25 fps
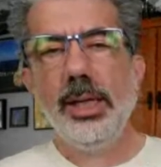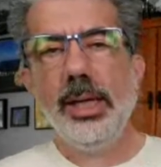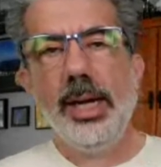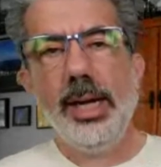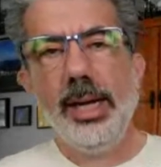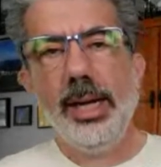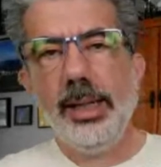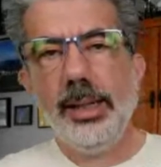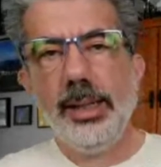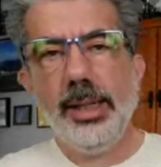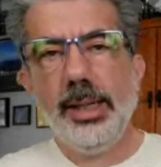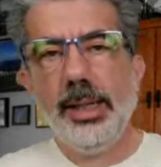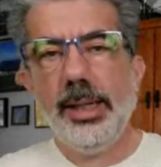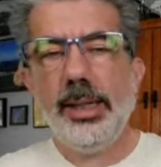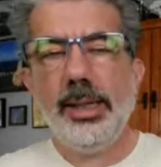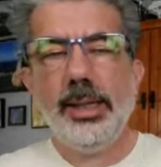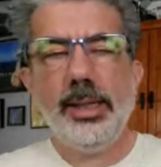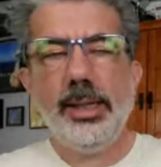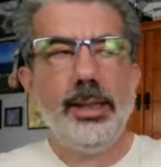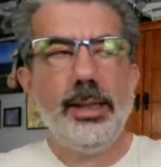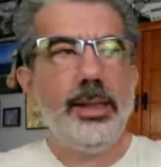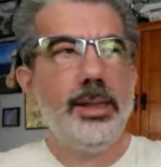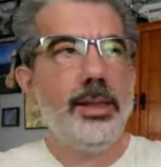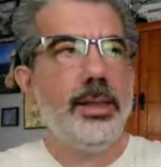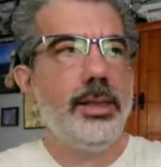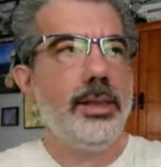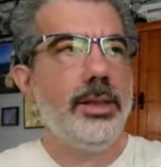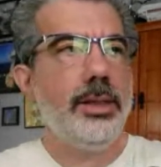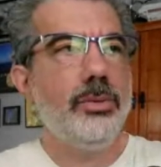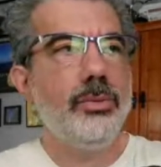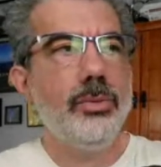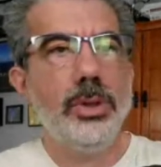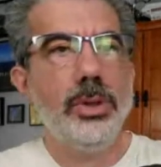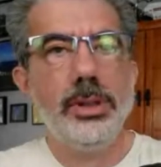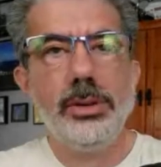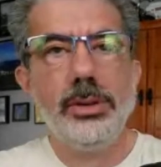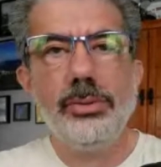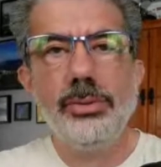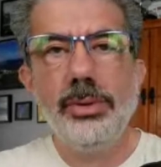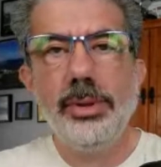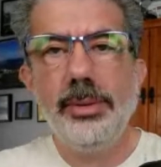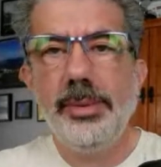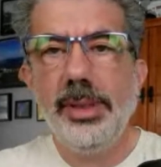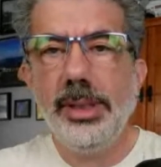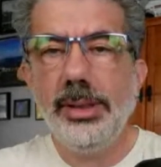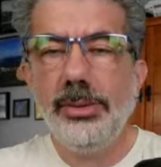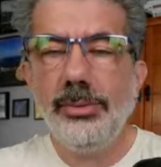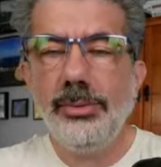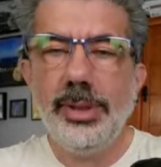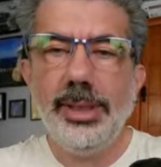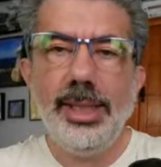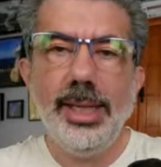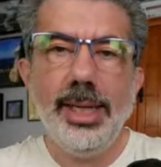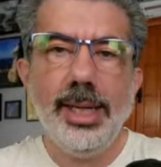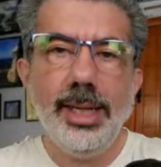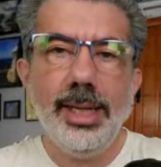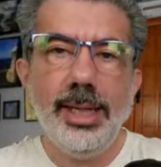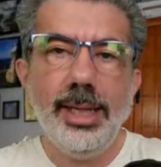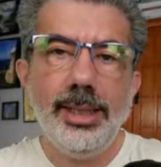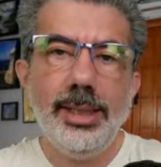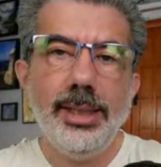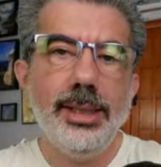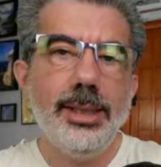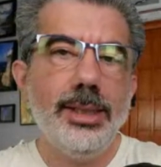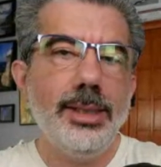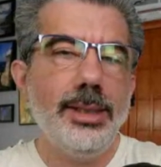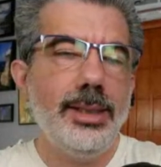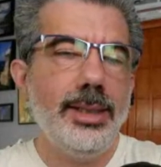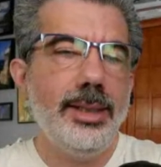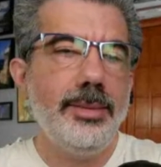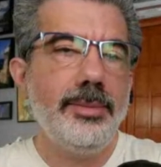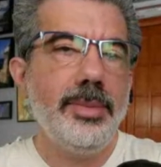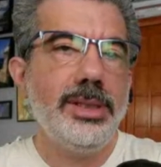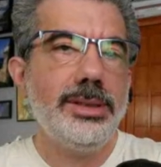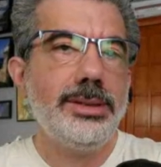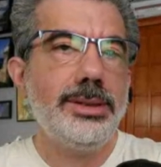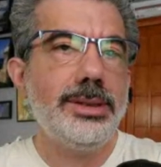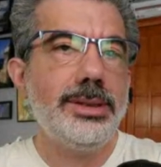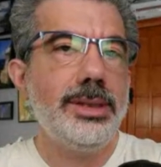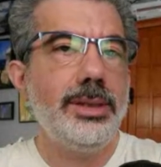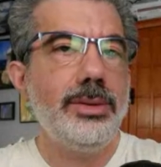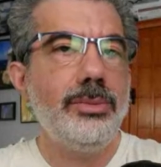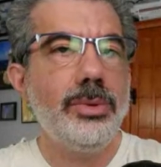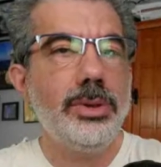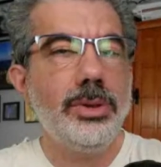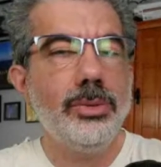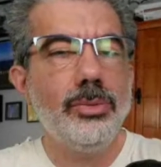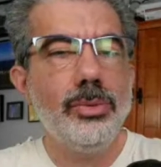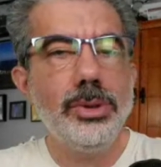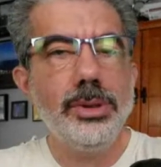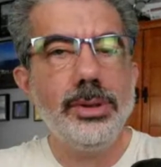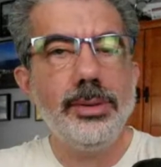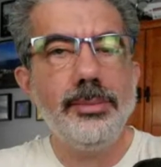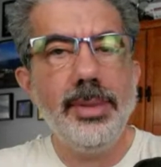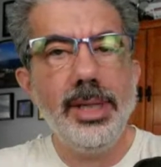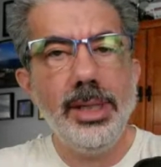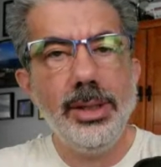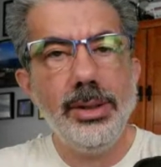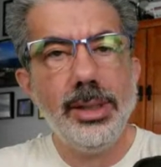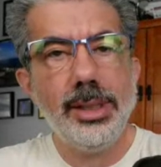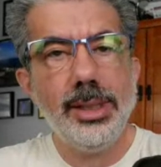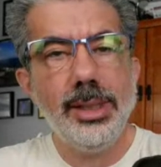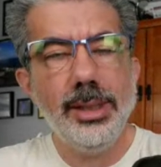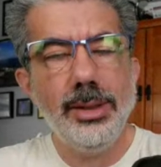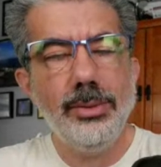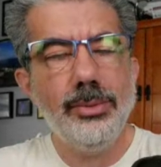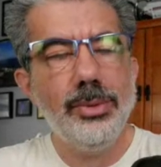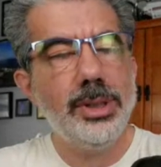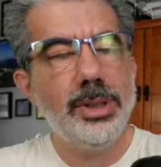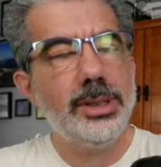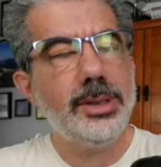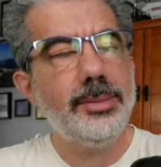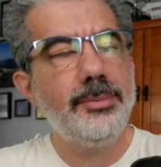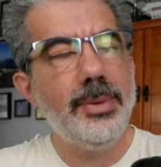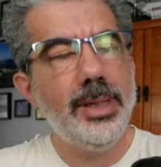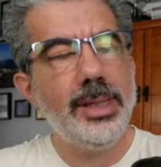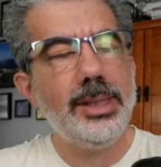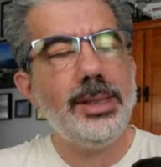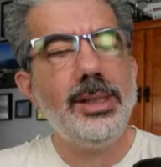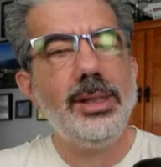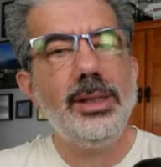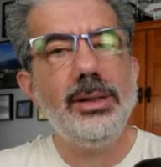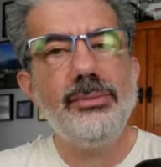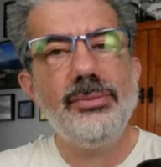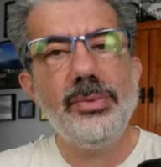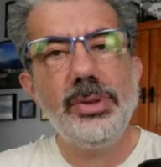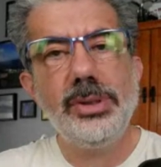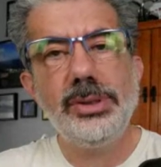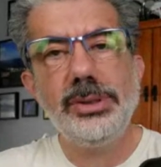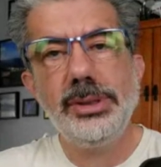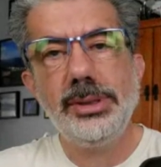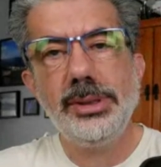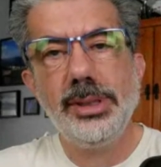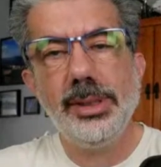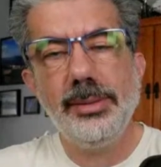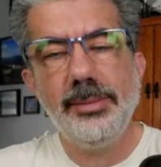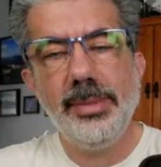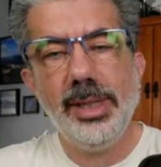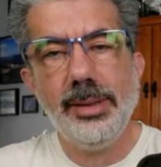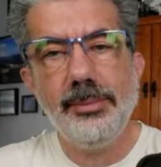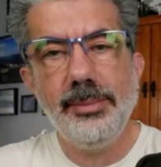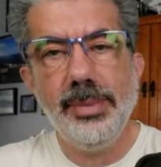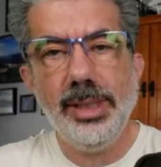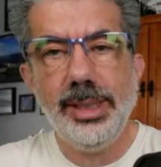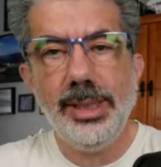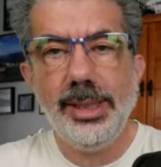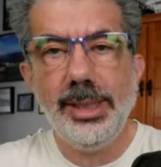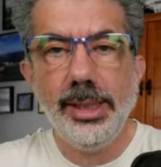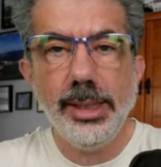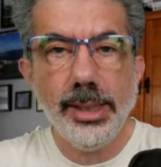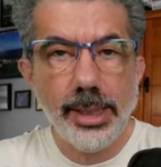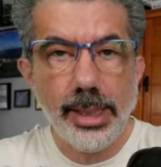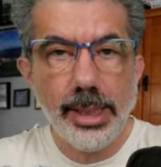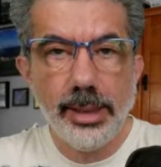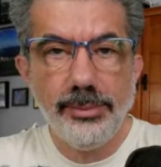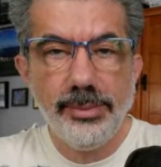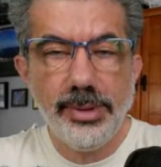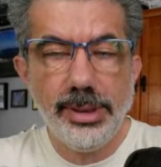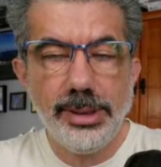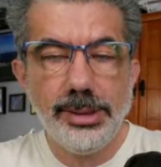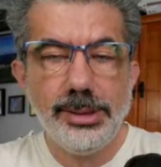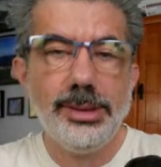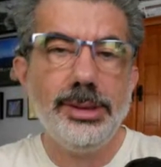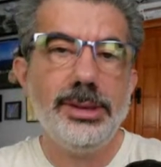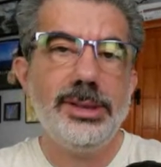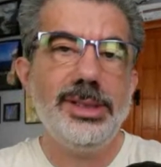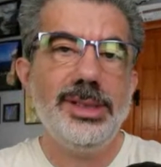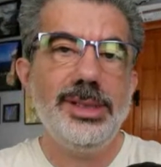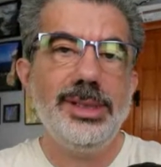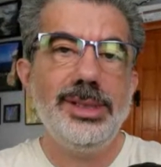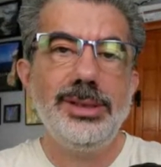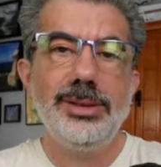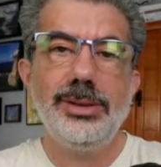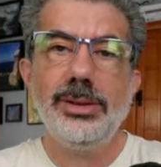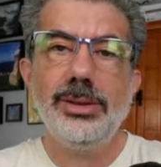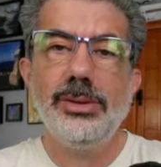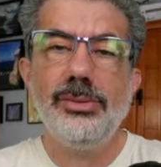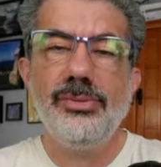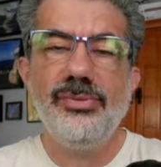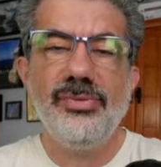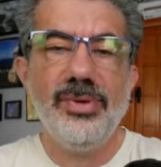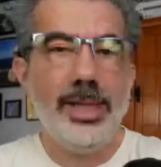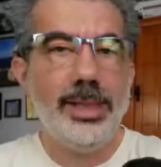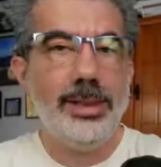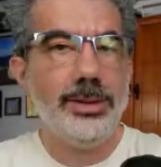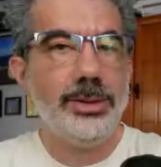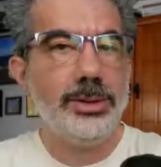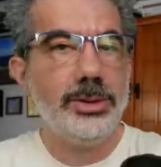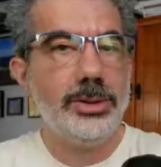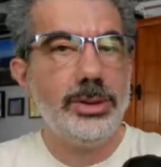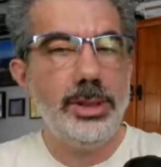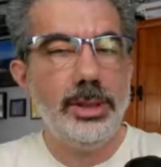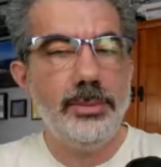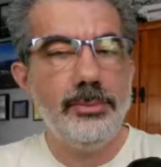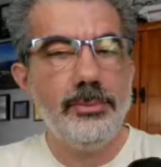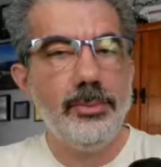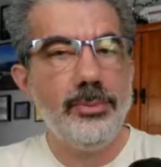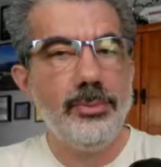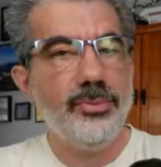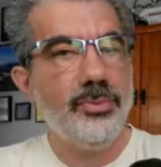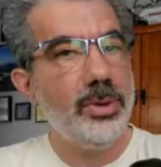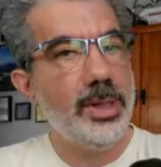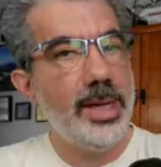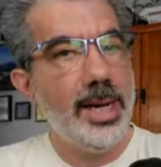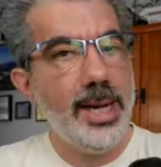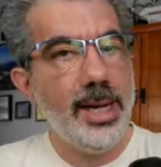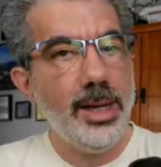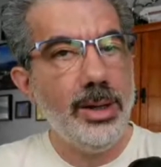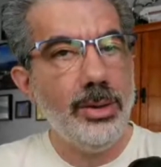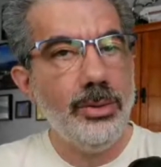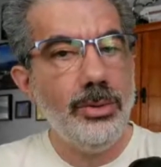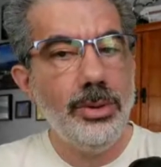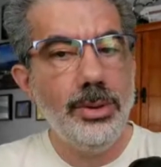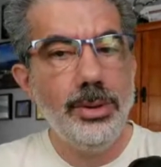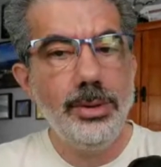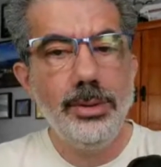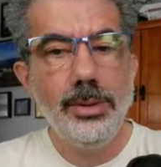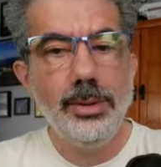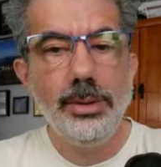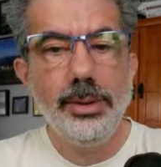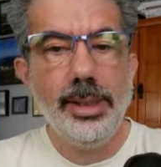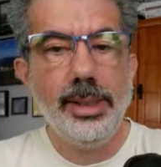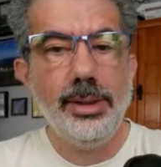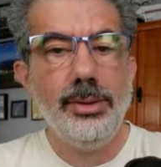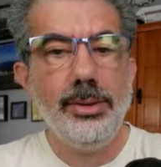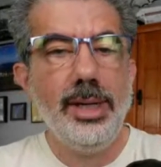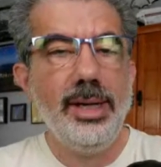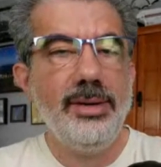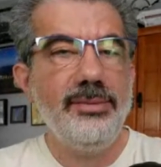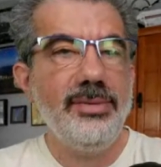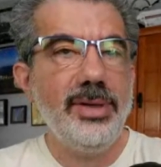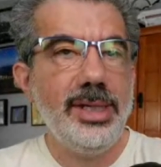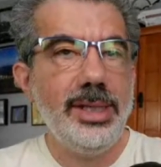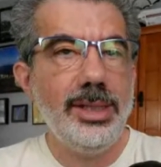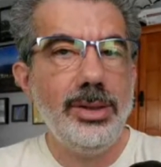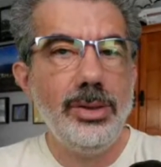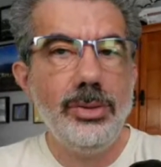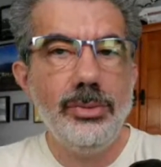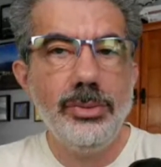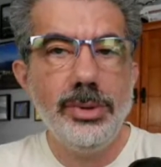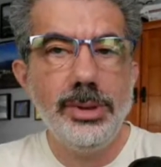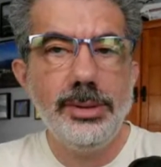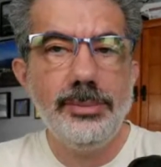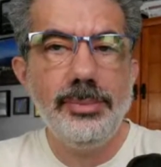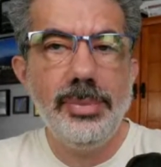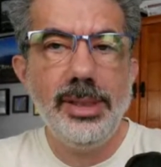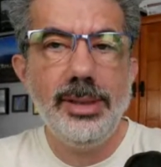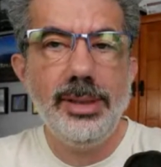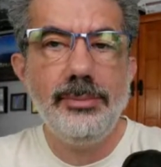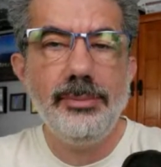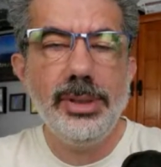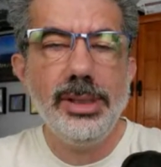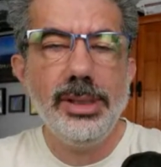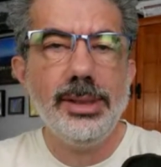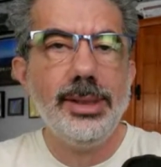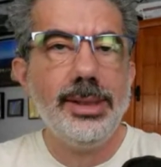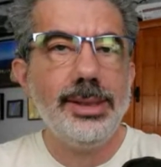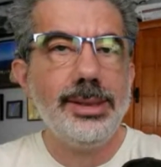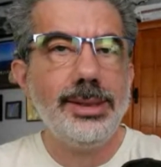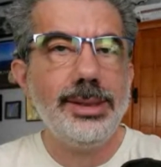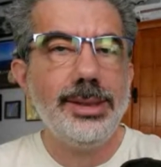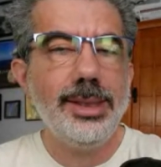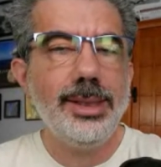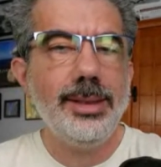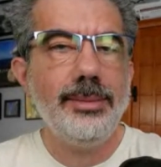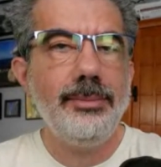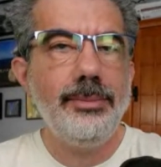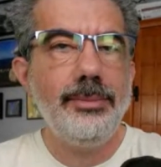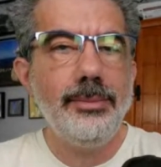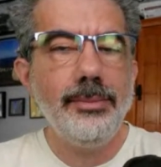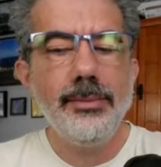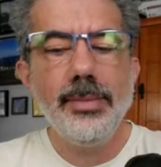a la, Royal Caribbean with the Icon, MSC with the World America. We're expecting that Virgin's going to make a big deal out of this because it is their final ship for now. They don't have any new ones being built at the time.